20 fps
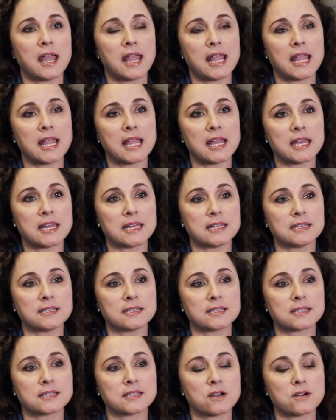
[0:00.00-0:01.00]
And
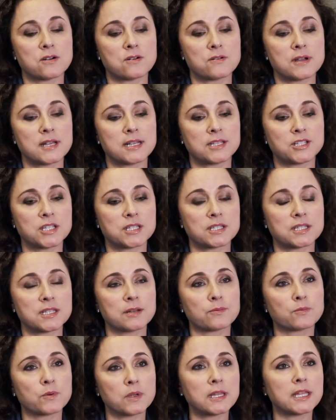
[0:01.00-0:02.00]
so it
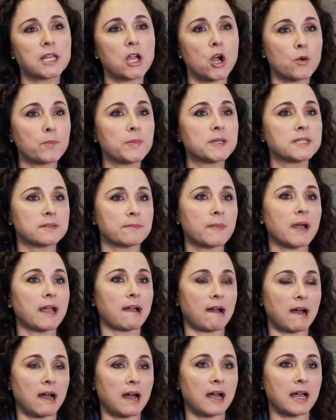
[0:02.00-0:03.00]
really opened my
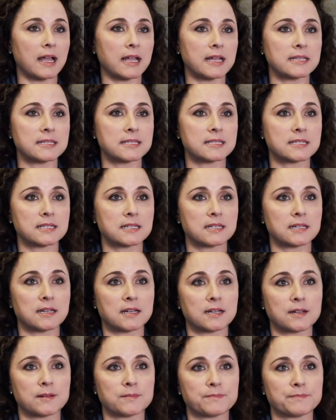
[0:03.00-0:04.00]
eyes
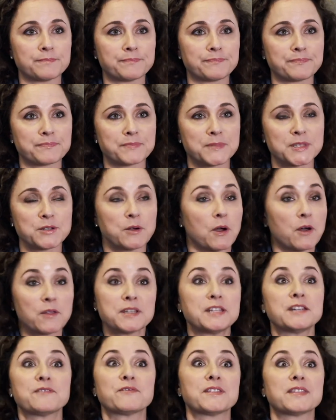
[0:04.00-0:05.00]
to all the
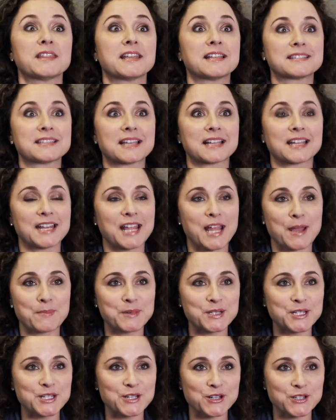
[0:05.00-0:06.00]
different things that can
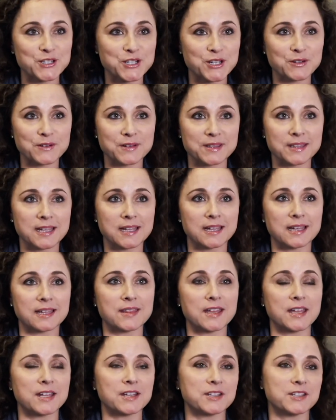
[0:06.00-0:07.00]
happen to your children
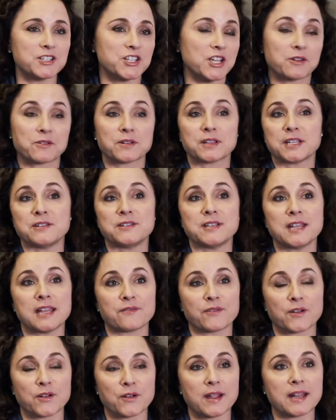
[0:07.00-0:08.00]
that generally you take
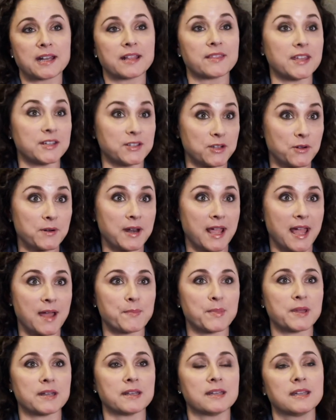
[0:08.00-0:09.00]
for granted that don't
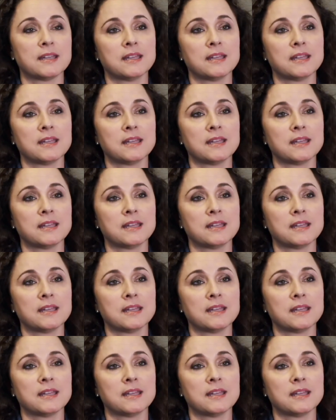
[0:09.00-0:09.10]
happen.